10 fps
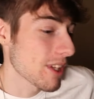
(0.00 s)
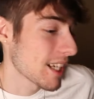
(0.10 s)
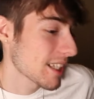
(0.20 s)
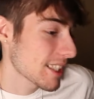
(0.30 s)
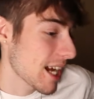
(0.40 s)
ran
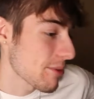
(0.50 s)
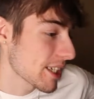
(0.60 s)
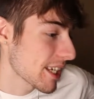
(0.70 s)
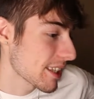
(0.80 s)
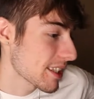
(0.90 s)
out of time. We
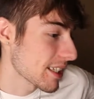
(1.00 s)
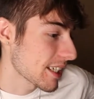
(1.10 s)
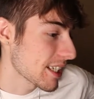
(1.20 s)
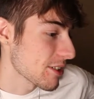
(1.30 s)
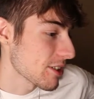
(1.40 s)
can't
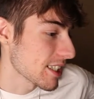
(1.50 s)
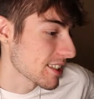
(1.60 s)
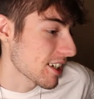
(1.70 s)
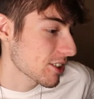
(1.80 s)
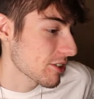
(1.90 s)
think.
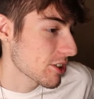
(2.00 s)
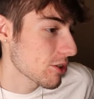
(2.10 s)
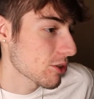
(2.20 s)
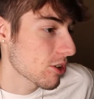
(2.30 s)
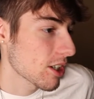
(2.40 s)
Anyways, Nocturne
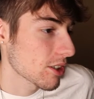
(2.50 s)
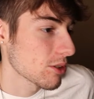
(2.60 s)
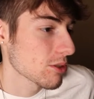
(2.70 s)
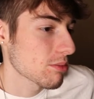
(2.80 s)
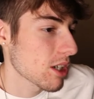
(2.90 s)
Totem
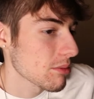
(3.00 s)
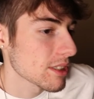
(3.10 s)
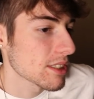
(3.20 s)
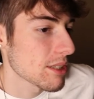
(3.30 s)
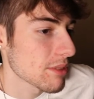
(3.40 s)
Chronicles,
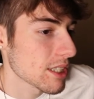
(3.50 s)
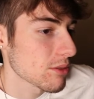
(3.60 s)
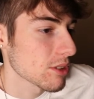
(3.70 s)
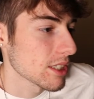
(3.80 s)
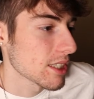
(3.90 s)
probably the same thing
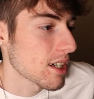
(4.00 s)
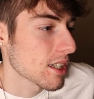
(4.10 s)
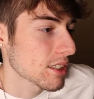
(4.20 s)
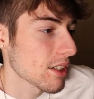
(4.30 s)
as really knocked,